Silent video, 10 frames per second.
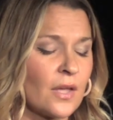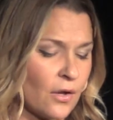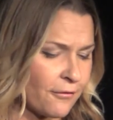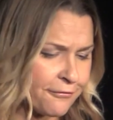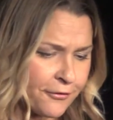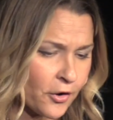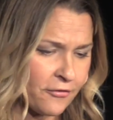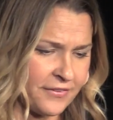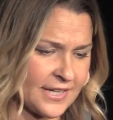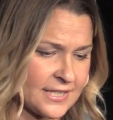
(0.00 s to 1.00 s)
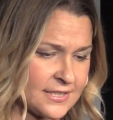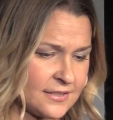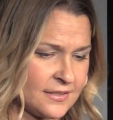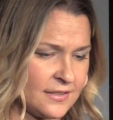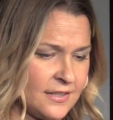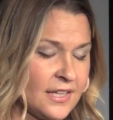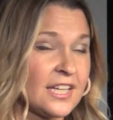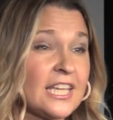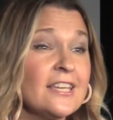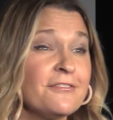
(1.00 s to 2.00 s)
fervent,
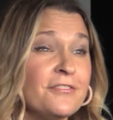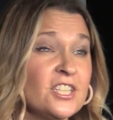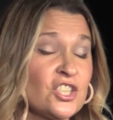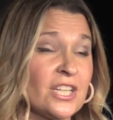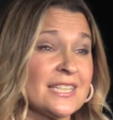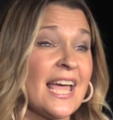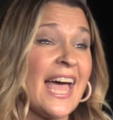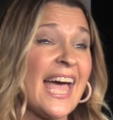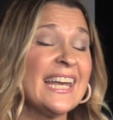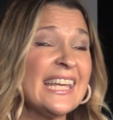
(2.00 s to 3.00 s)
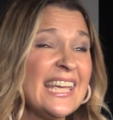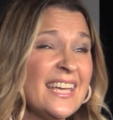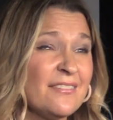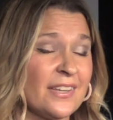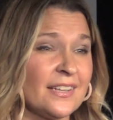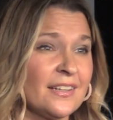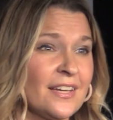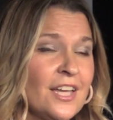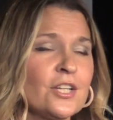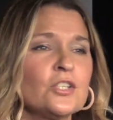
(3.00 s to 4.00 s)
efficient, and even
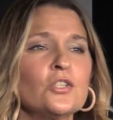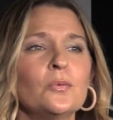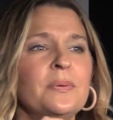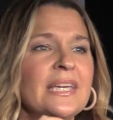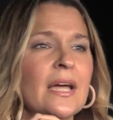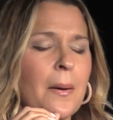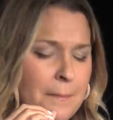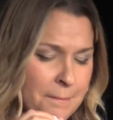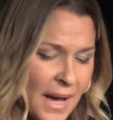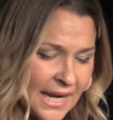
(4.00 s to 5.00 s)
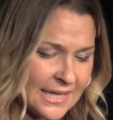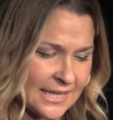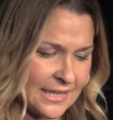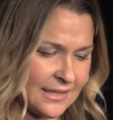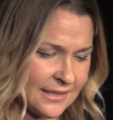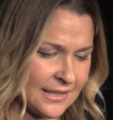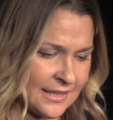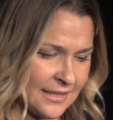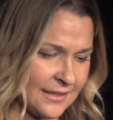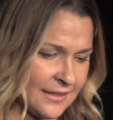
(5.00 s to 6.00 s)
to be mighty
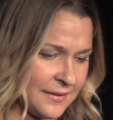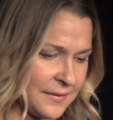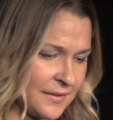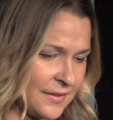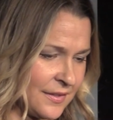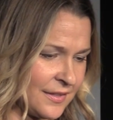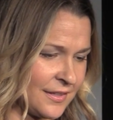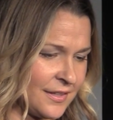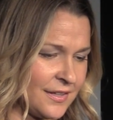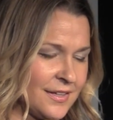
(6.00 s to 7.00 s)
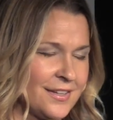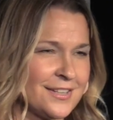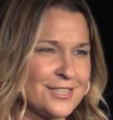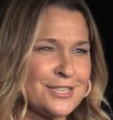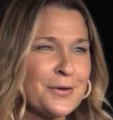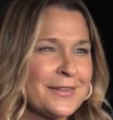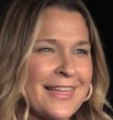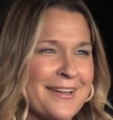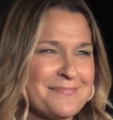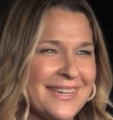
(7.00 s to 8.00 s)
in. Do you know what
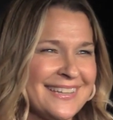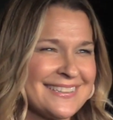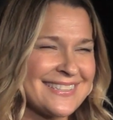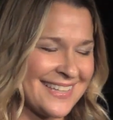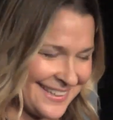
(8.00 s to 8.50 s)
that means?